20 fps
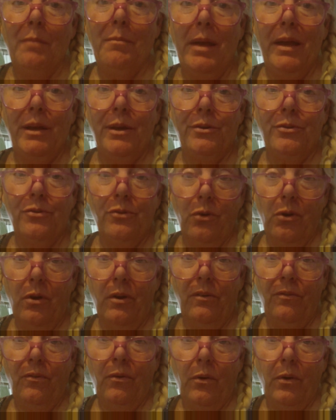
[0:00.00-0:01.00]
made a
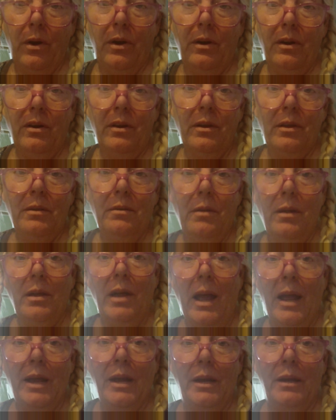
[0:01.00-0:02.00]
drawer for it.
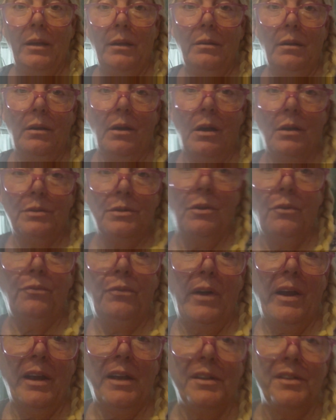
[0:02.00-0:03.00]
I also
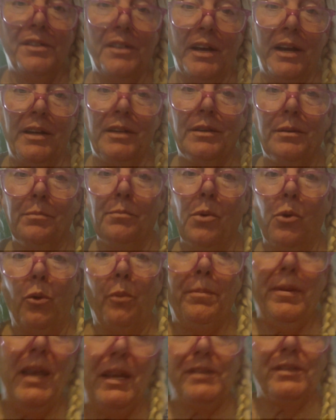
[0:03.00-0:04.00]
Frankensteined some
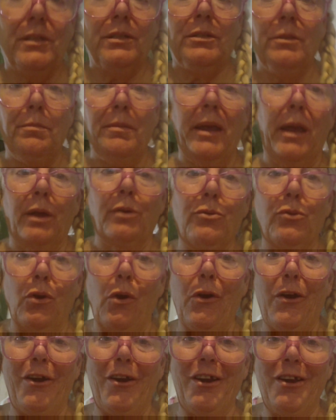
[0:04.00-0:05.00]
more pieces to make a
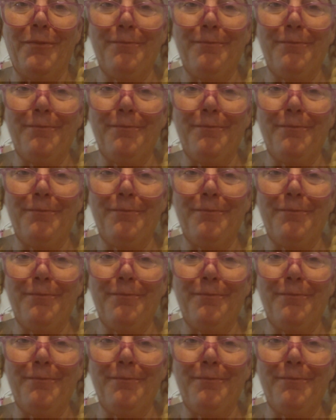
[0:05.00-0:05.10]
drawer.